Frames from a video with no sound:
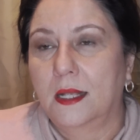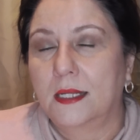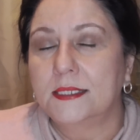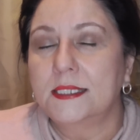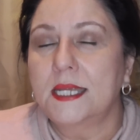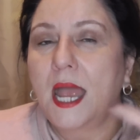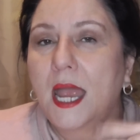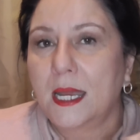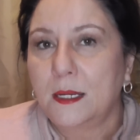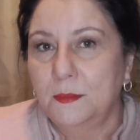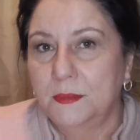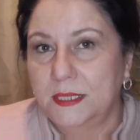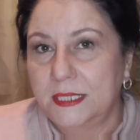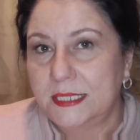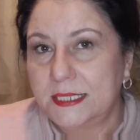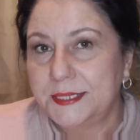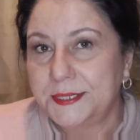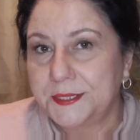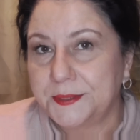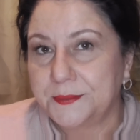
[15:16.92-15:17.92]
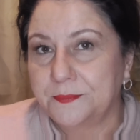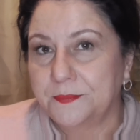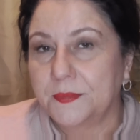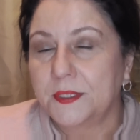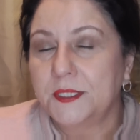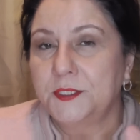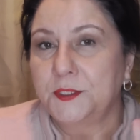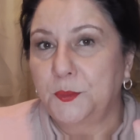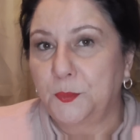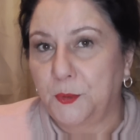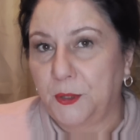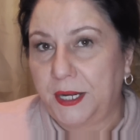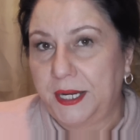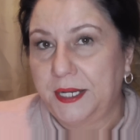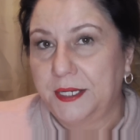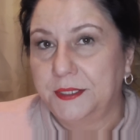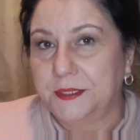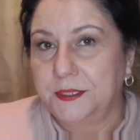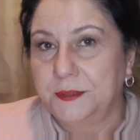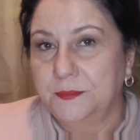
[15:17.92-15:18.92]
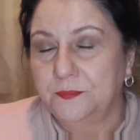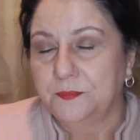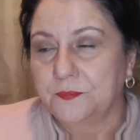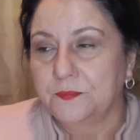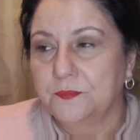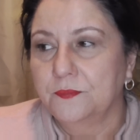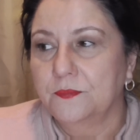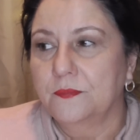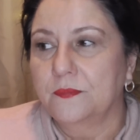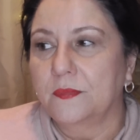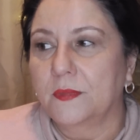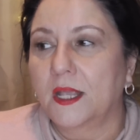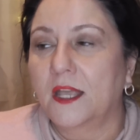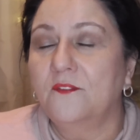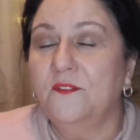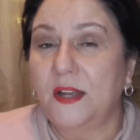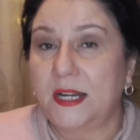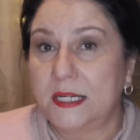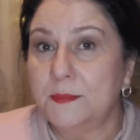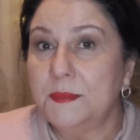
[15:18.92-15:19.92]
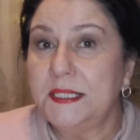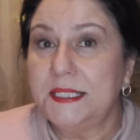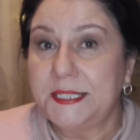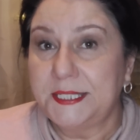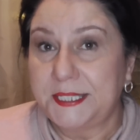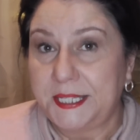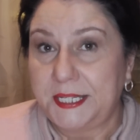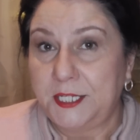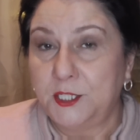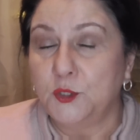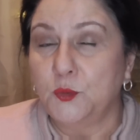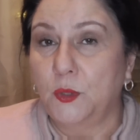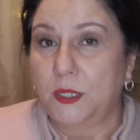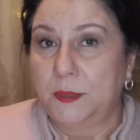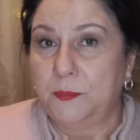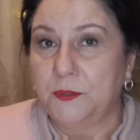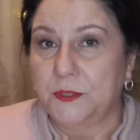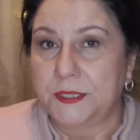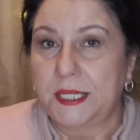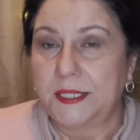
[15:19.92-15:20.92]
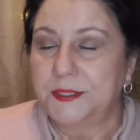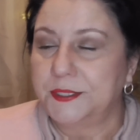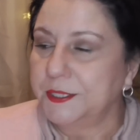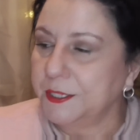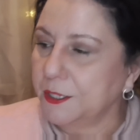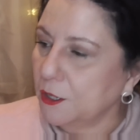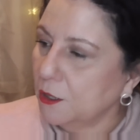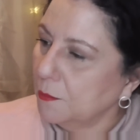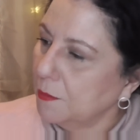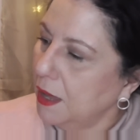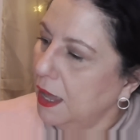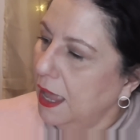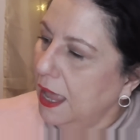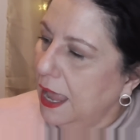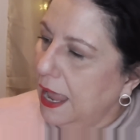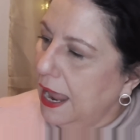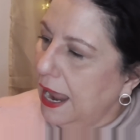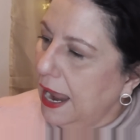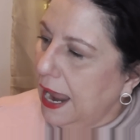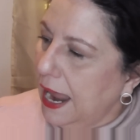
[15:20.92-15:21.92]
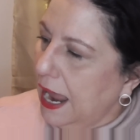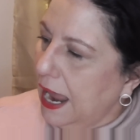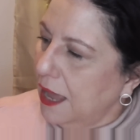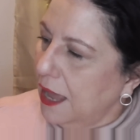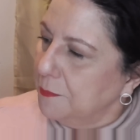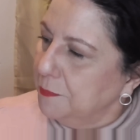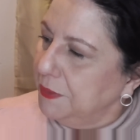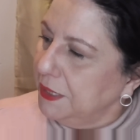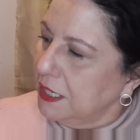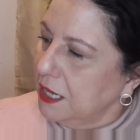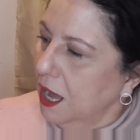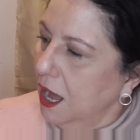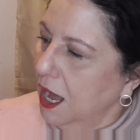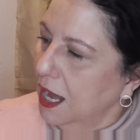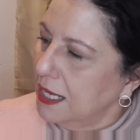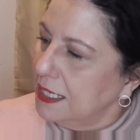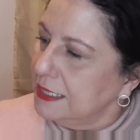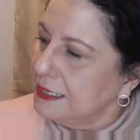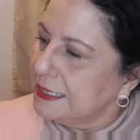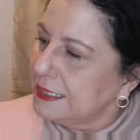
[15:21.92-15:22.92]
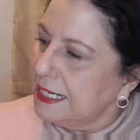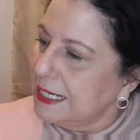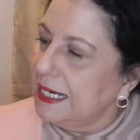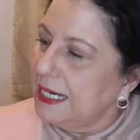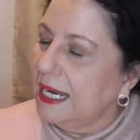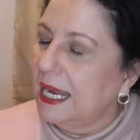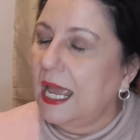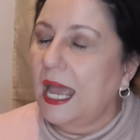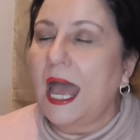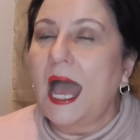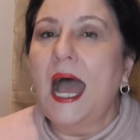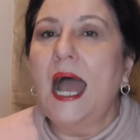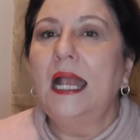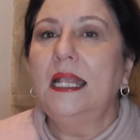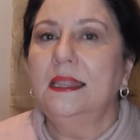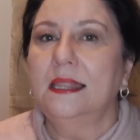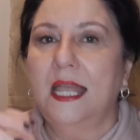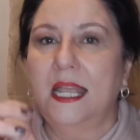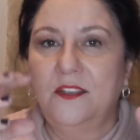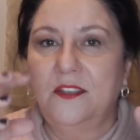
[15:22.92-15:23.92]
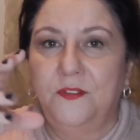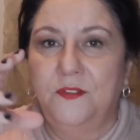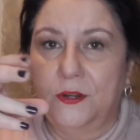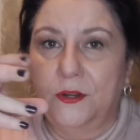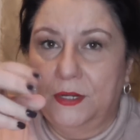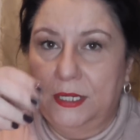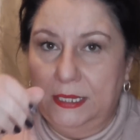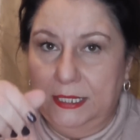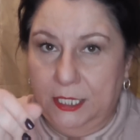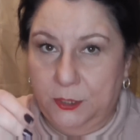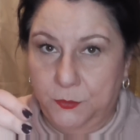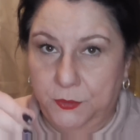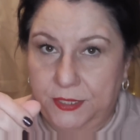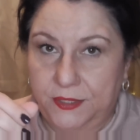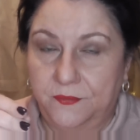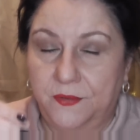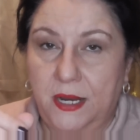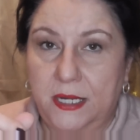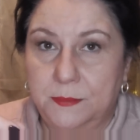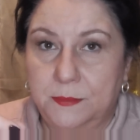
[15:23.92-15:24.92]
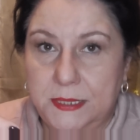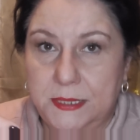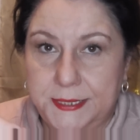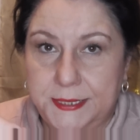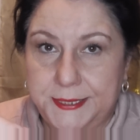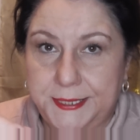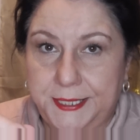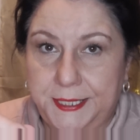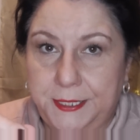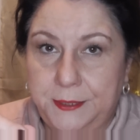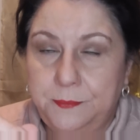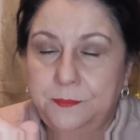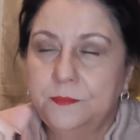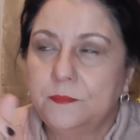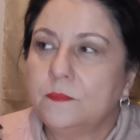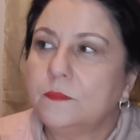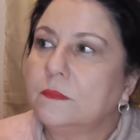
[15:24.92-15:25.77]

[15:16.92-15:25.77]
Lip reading: Timeless is the brand, vitamin C, 20% serum. Because I like very liquidy vitamin C,